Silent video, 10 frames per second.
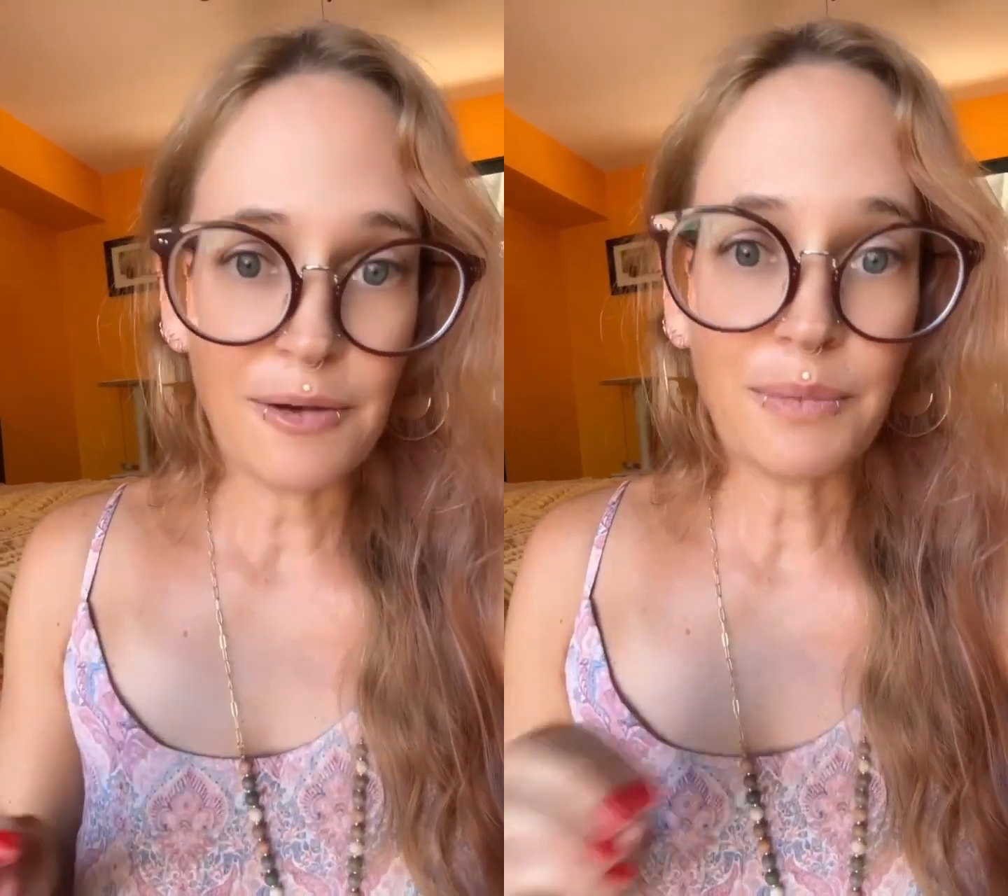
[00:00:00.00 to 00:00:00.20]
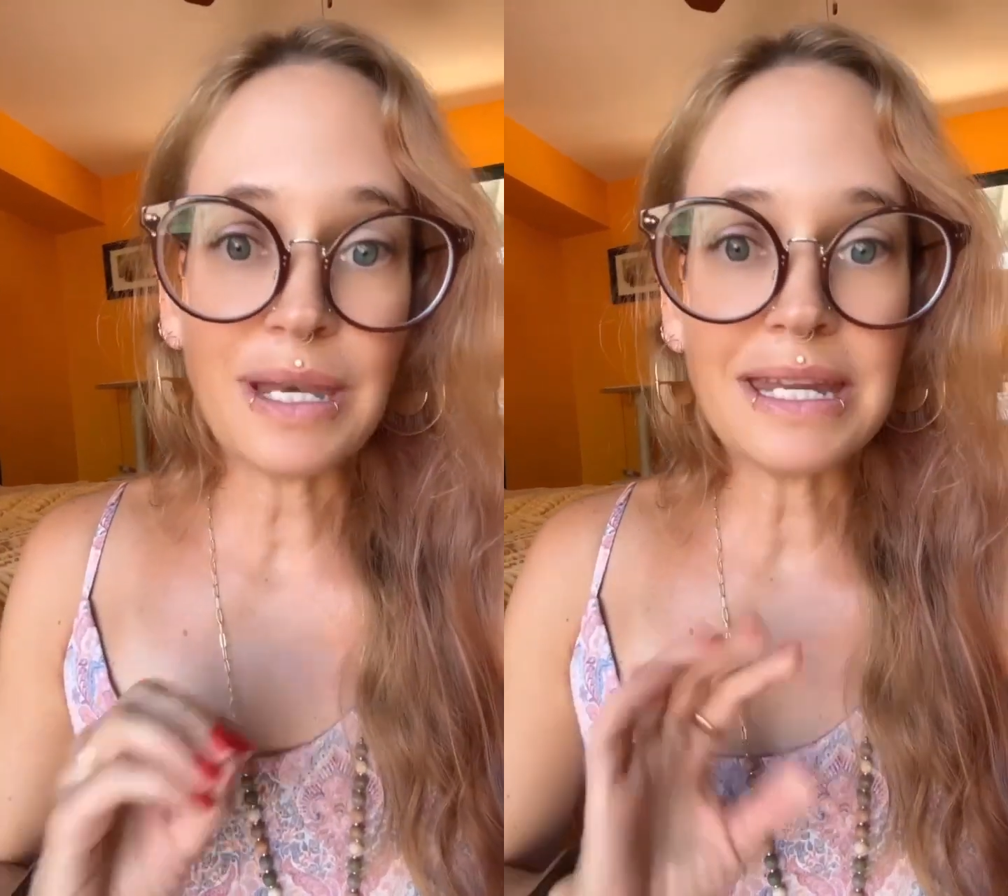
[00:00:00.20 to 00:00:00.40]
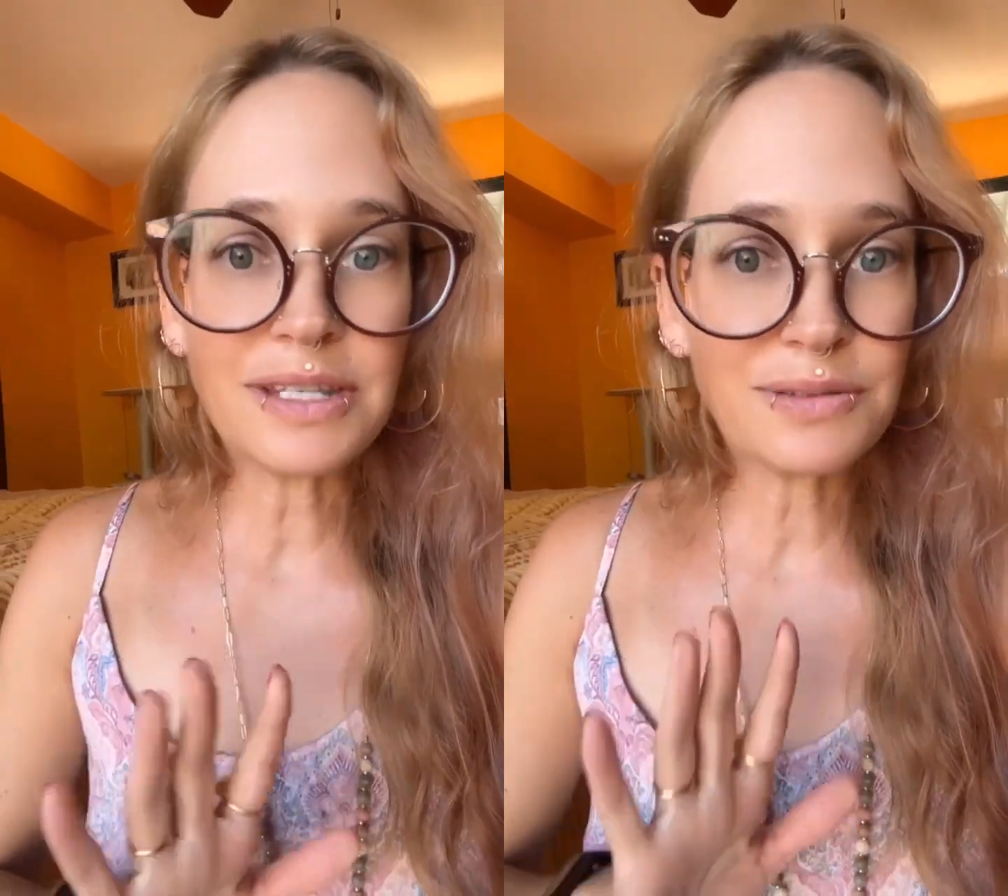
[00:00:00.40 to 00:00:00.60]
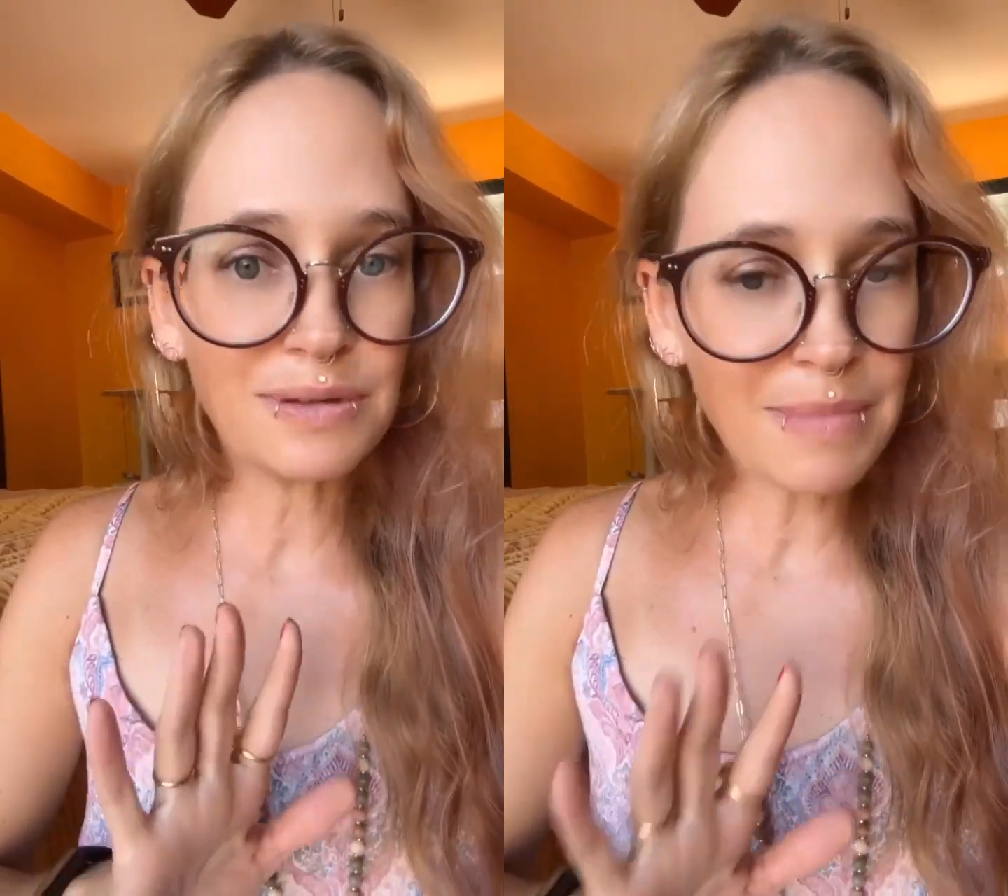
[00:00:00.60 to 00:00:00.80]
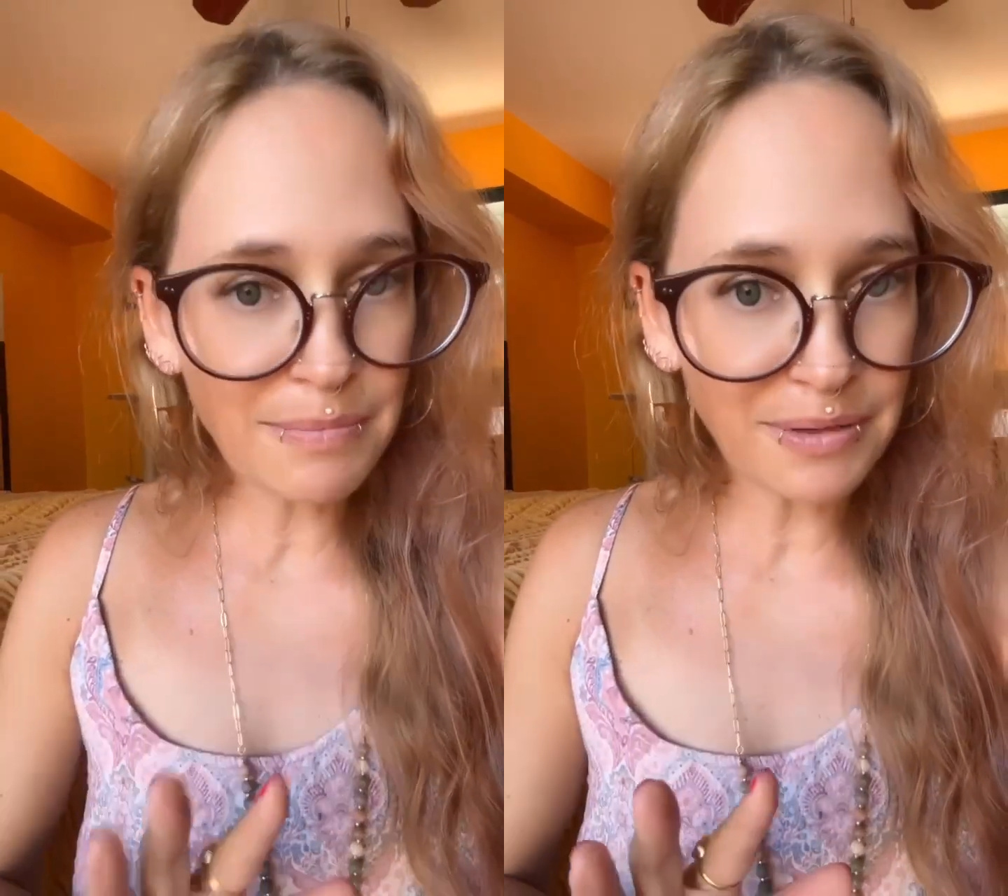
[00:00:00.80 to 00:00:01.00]
We need to
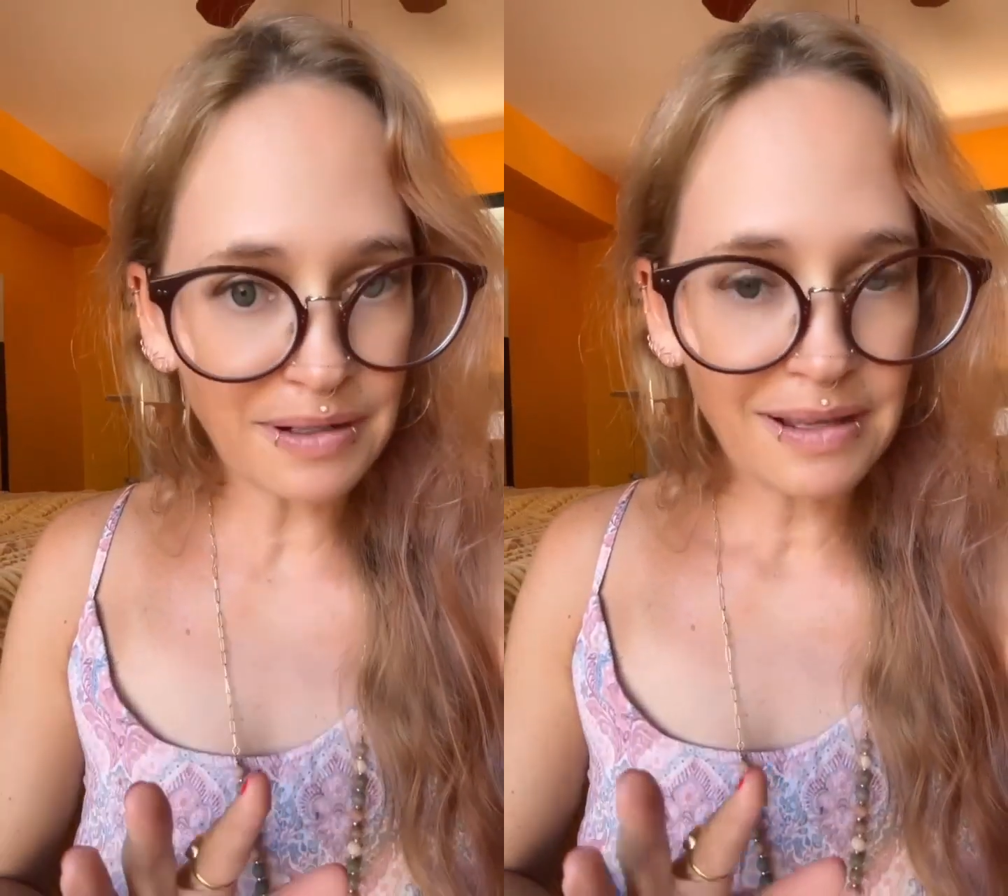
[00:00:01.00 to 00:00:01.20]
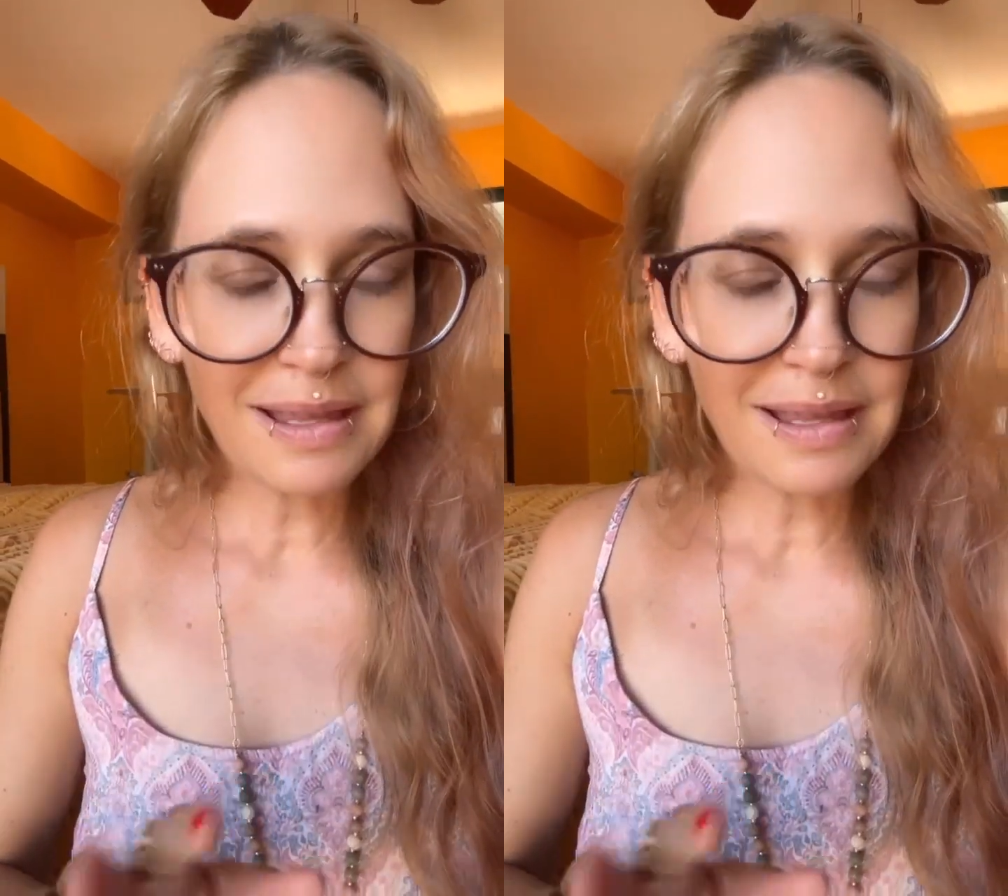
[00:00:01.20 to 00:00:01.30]
remember,